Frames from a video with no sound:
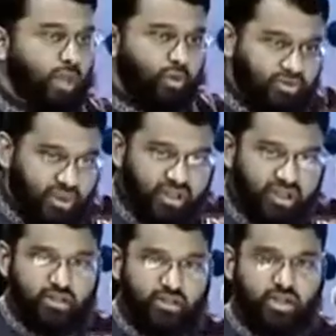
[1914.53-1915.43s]
and we feel
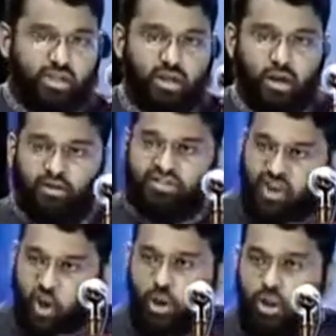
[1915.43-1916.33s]
guilty and we
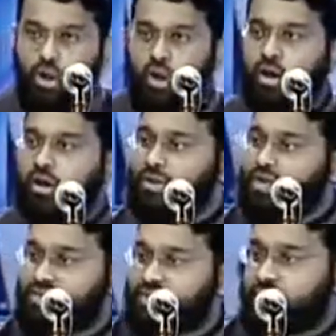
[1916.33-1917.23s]
say, oh Allah,
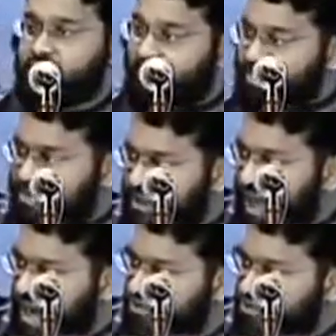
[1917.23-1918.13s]
that's it. That is the
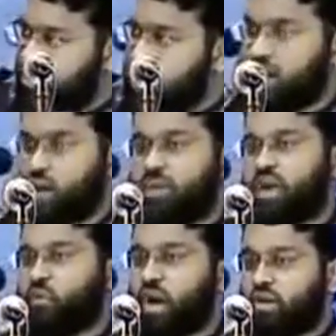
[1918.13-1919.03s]
last drink I will
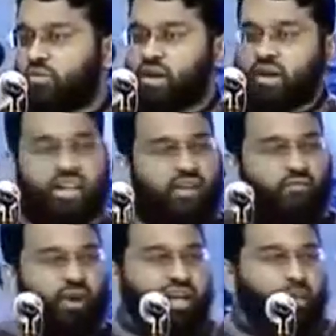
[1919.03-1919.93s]
ever have.
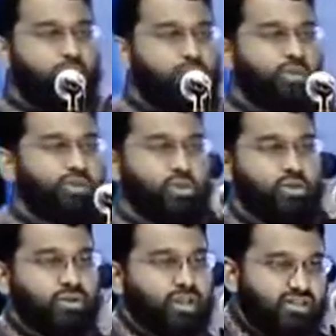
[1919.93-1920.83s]
Never again will I
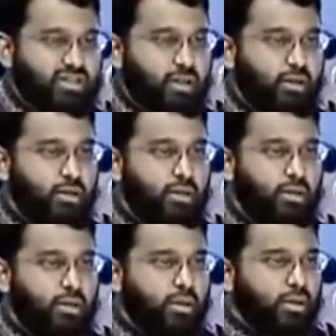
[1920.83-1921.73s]
return to that sin.
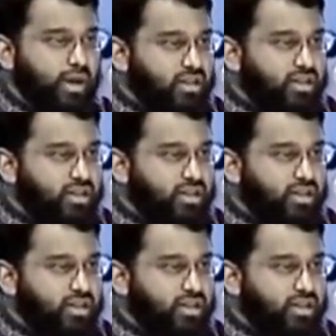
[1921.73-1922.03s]
A